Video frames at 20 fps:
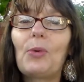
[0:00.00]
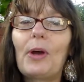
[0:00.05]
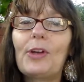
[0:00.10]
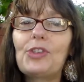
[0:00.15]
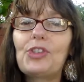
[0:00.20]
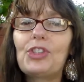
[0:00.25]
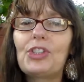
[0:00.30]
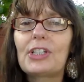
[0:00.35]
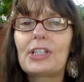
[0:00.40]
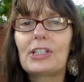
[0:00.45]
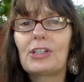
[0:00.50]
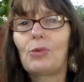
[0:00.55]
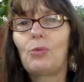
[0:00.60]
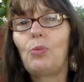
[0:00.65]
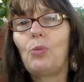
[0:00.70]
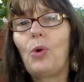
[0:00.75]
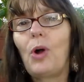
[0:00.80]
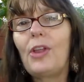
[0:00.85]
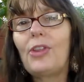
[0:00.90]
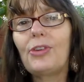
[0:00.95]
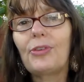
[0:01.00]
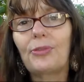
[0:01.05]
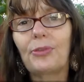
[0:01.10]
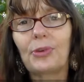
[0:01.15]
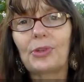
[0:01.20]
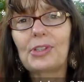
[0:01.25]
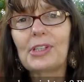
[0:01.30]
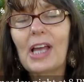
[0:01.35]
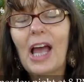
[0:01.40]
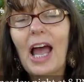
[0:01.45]
questions it's a
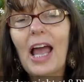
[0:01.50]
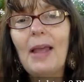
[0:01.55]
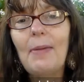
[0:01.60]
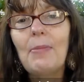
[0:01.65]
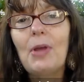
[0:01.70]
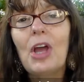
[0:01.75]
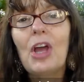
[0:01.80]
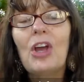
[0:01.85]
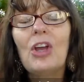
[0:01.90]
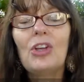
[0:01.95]
wonderful time